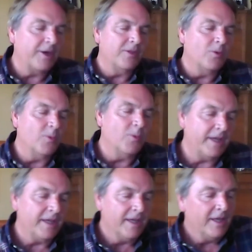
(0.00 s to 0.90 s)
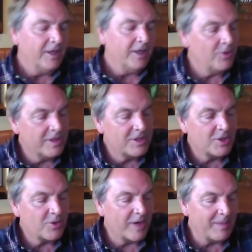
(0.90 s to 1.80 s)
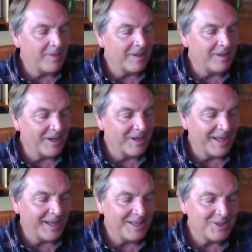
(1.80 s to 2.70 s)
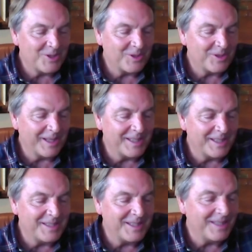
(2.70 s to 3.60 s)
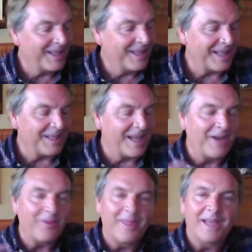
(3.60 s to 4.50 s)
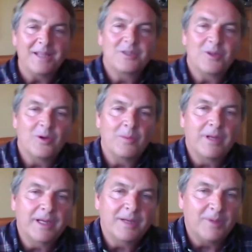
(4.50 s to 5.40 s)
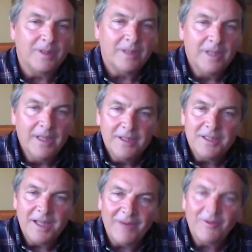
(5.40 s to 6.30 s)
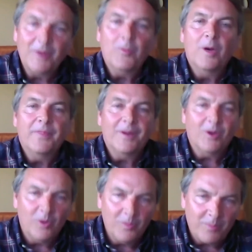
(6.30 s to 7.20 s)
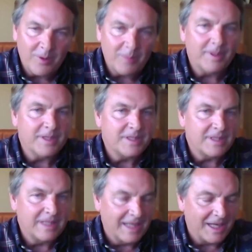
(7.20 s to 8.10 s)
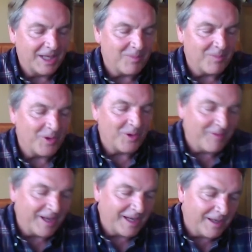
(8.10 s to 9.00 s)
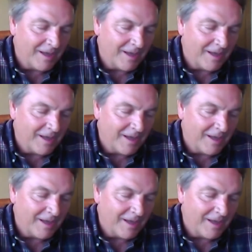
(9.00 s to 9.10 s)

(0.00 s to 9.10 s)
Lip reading: the way you describe it there, and certainly I see that, how that is so applicable to everyone, their own purpose, getting motivated